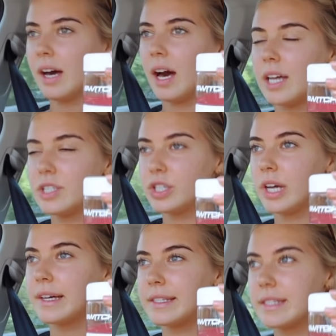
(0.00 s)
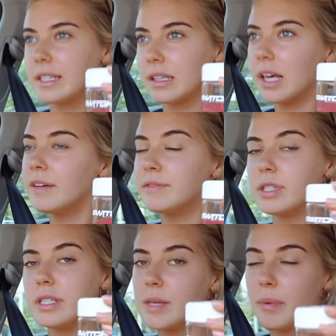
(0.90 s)
I just love
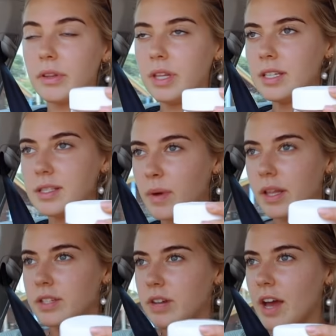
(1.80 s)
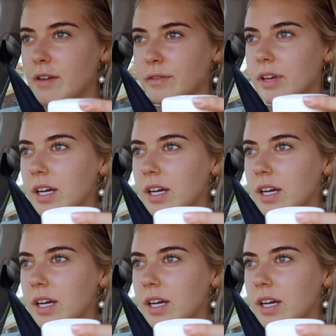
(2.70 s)
to sip on this while I drive